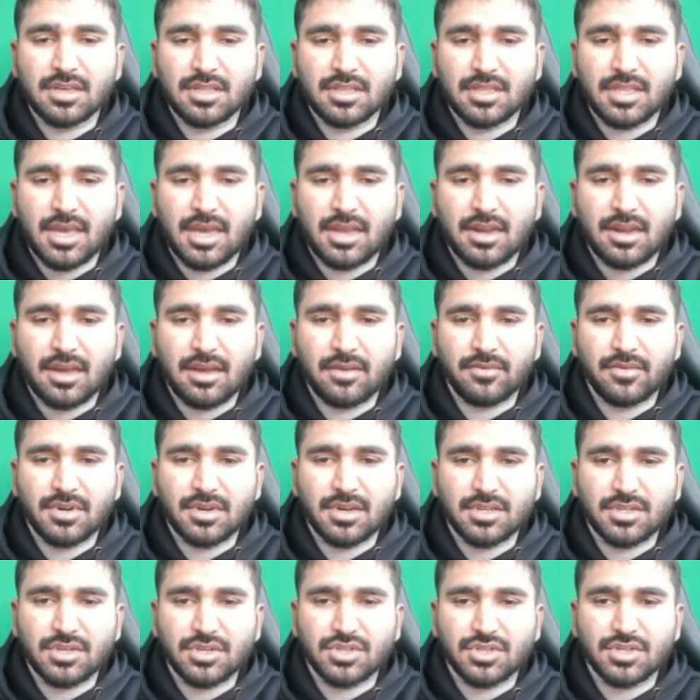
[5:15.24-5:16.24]
Then I have
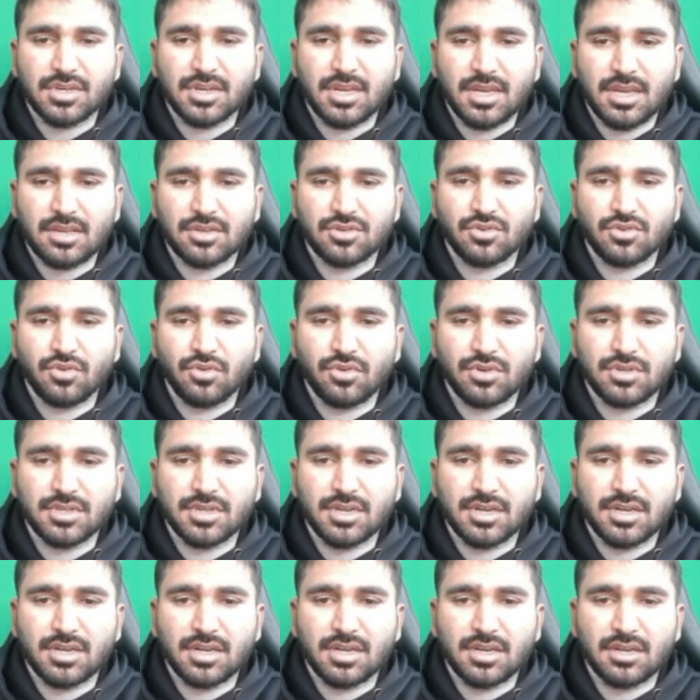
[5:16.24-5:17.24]
entered this range
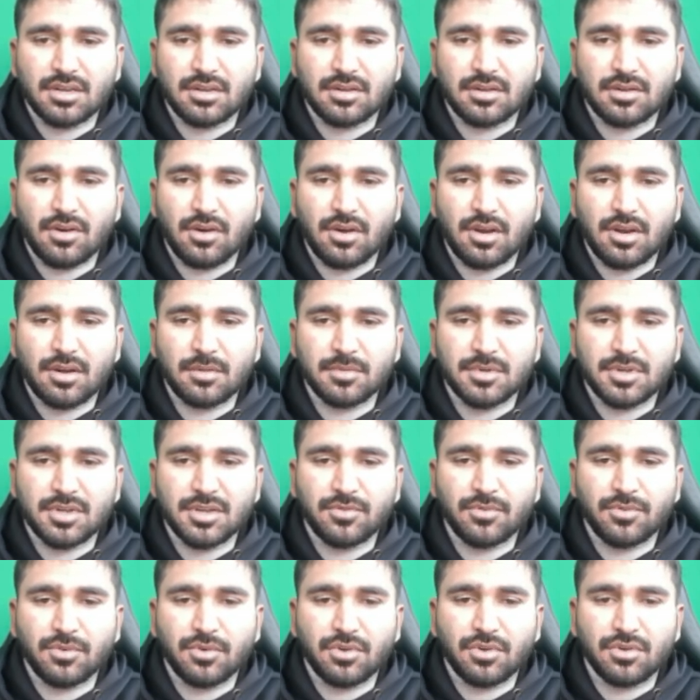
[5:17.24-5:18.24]
course rating column
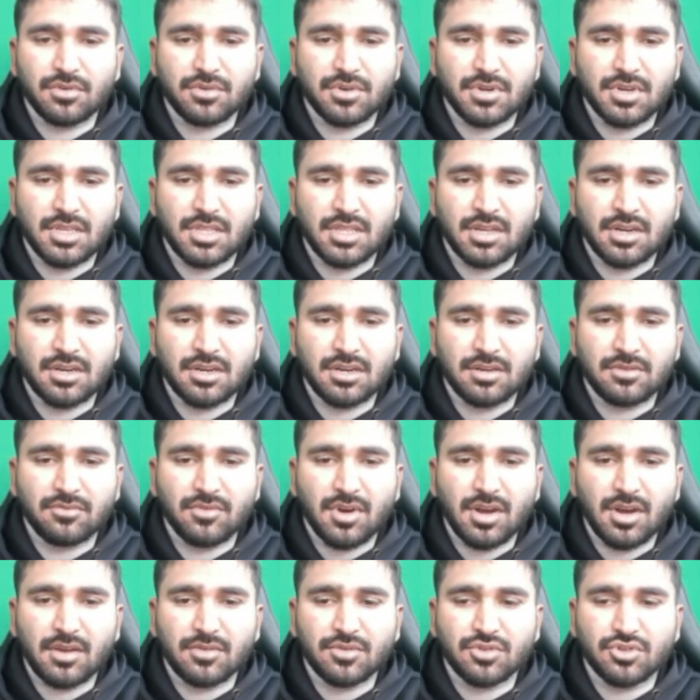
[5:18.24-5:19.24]
D4 to
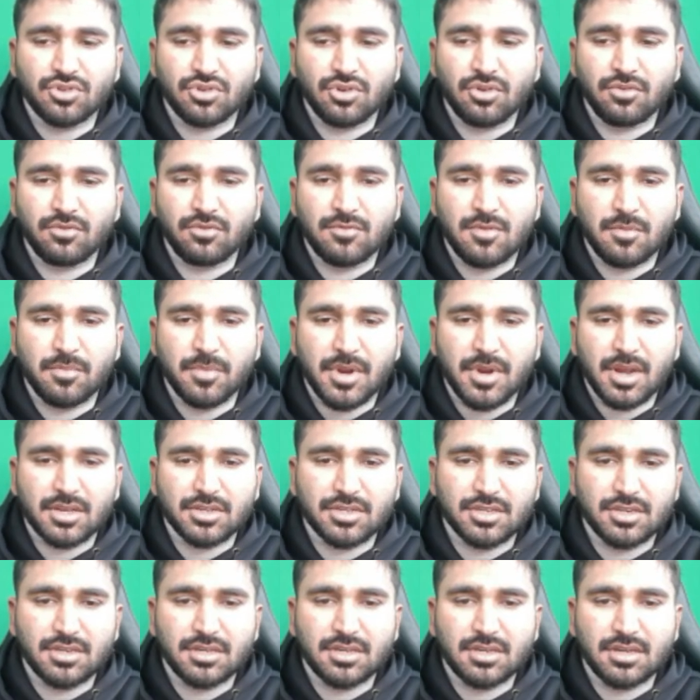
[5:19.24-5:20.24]
D35. So we will
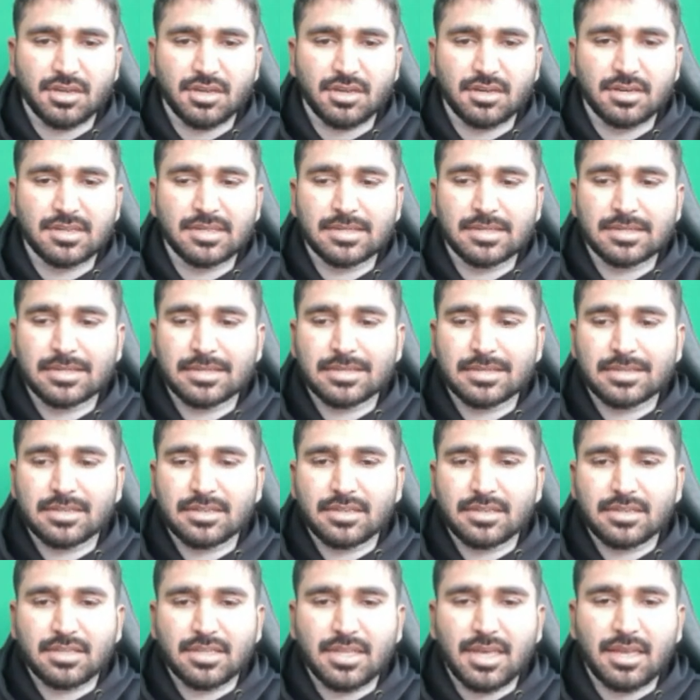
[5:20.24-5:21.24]
press enter.
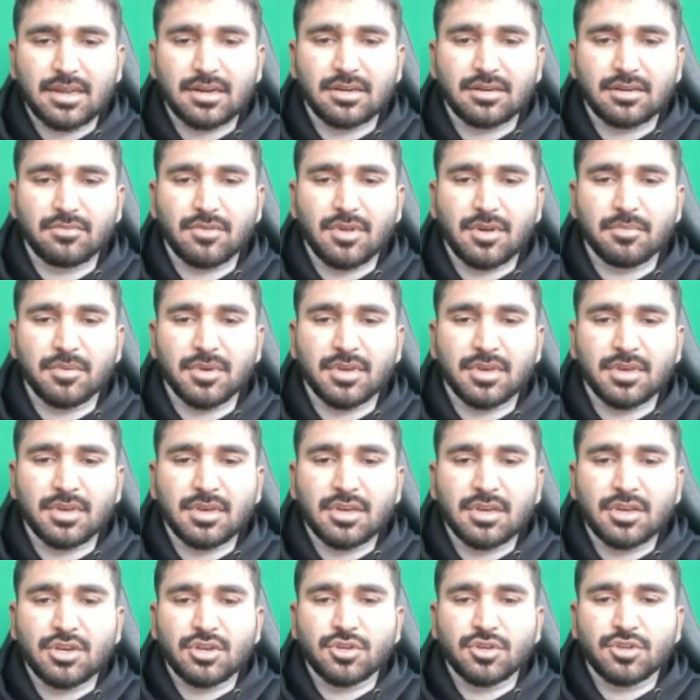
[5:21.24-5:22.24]
Then it will
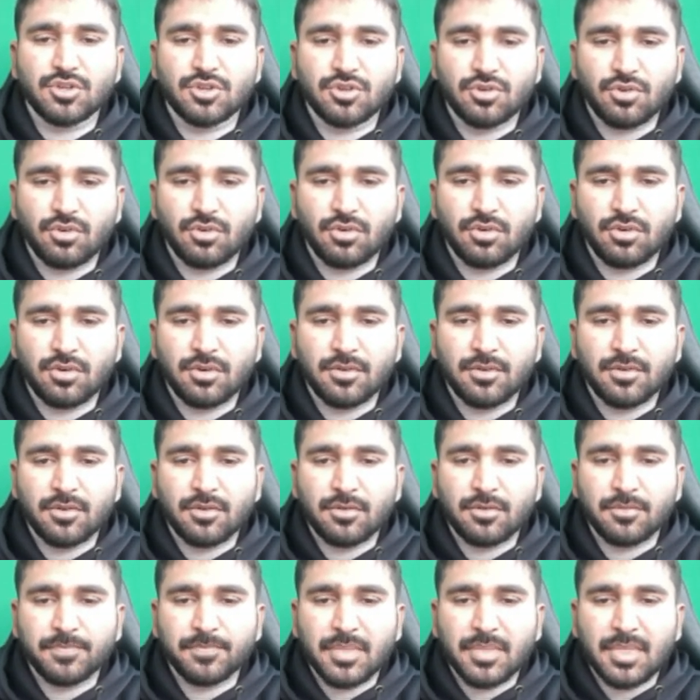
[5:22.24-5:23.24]
be show
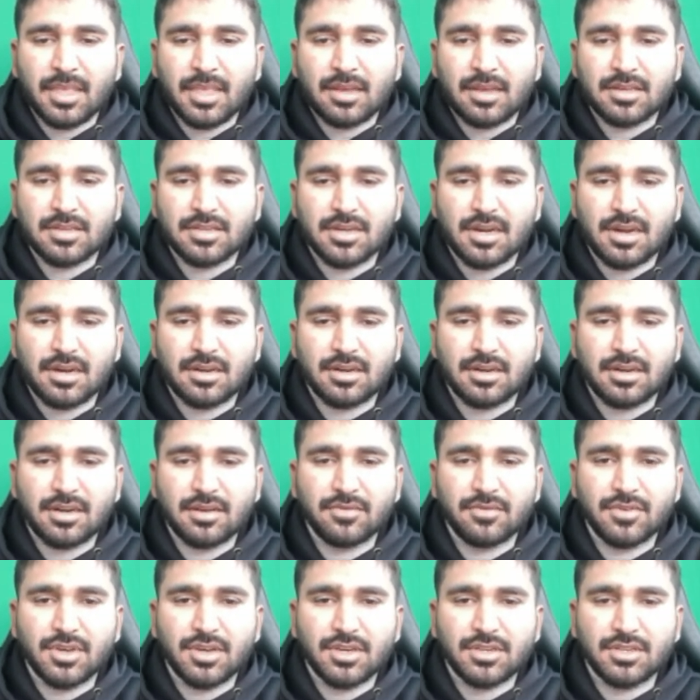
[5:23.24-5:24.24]
standard
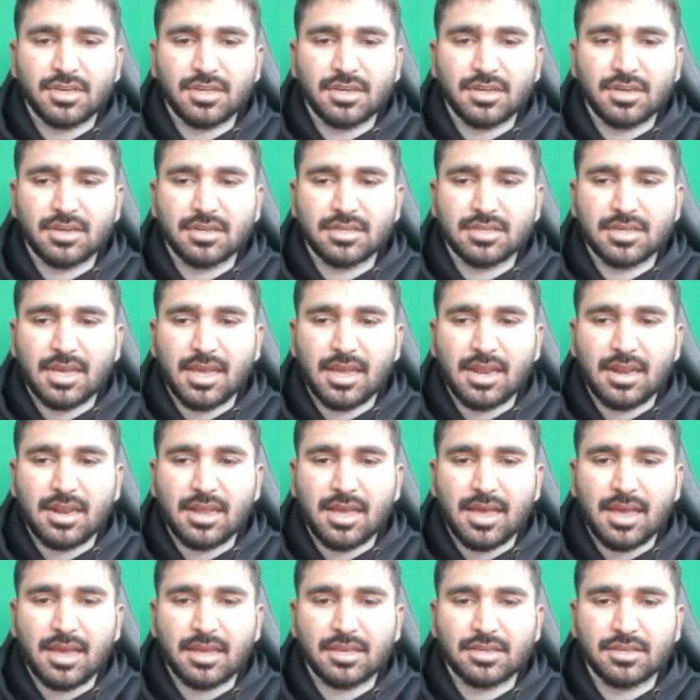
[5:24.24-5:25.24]
deviation in cell
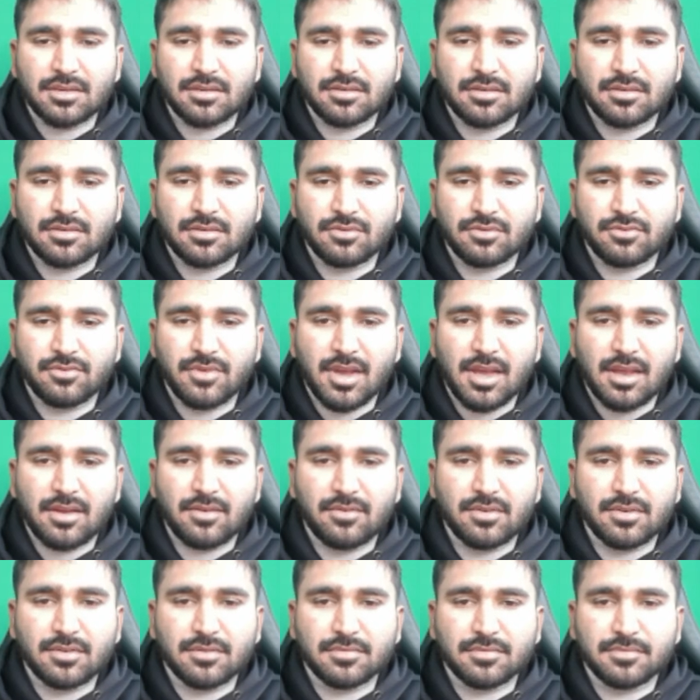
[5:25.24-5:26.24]

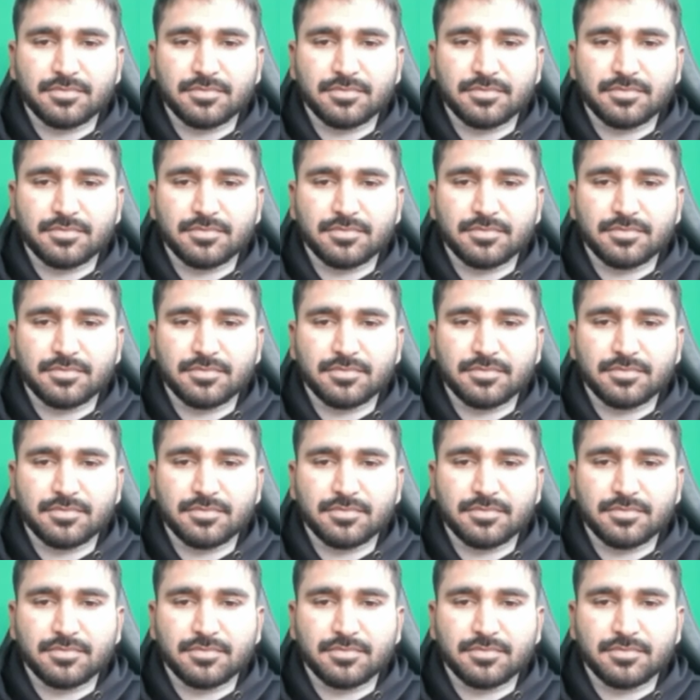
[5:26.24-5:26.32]
H12.